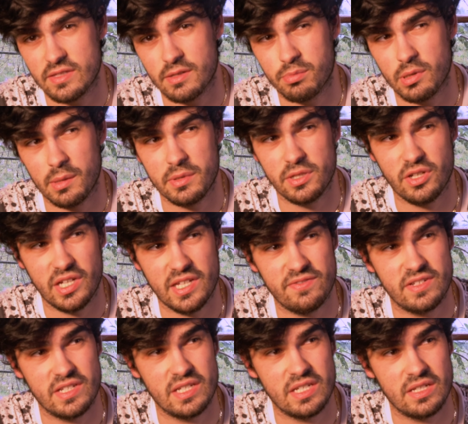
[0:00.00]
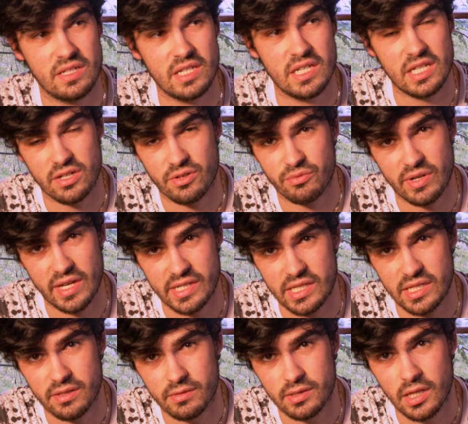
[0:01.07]
They're probably not even near
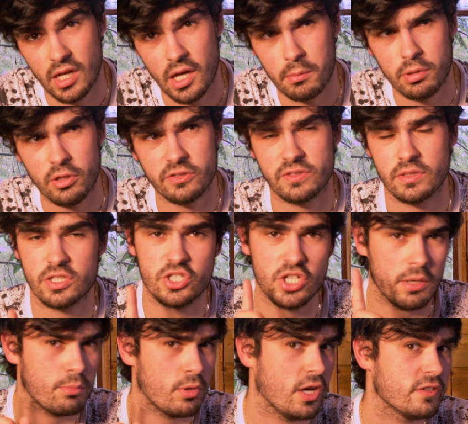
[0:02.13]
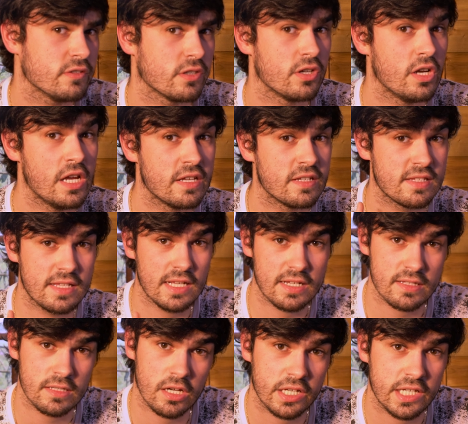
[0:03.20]
ready. Plus, John Prosser still
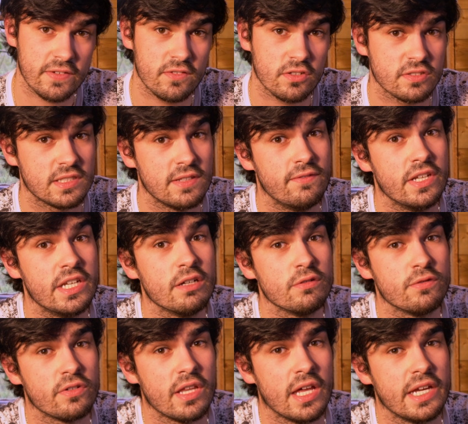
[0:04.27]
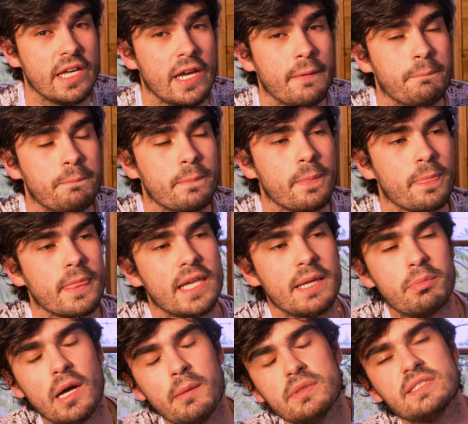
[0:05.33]
has not given us the video for that yet. He
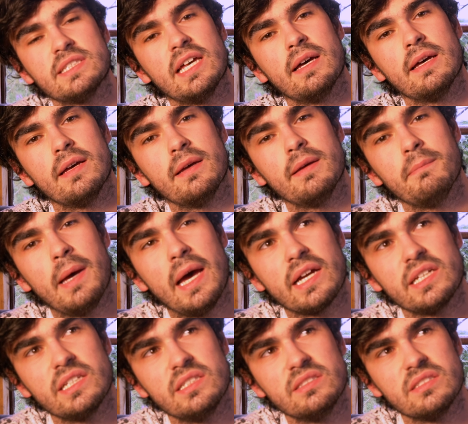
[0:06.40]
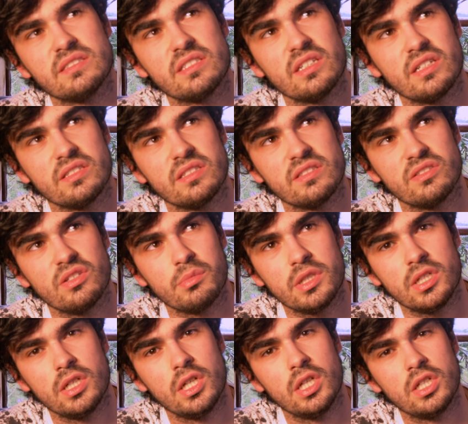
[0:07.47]
promised that back in the start of the
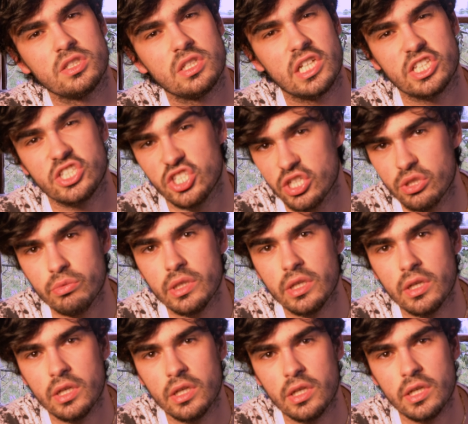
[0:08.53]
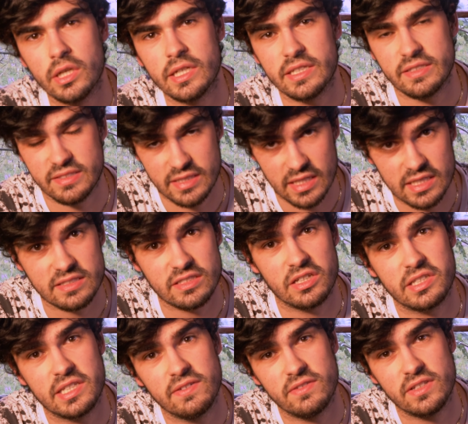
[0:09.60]
summer, so like June. He still has not
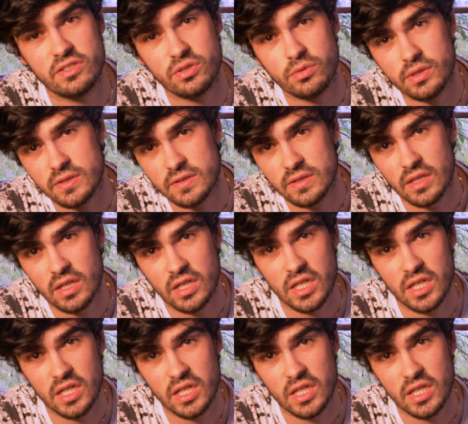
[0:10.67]
given it to us.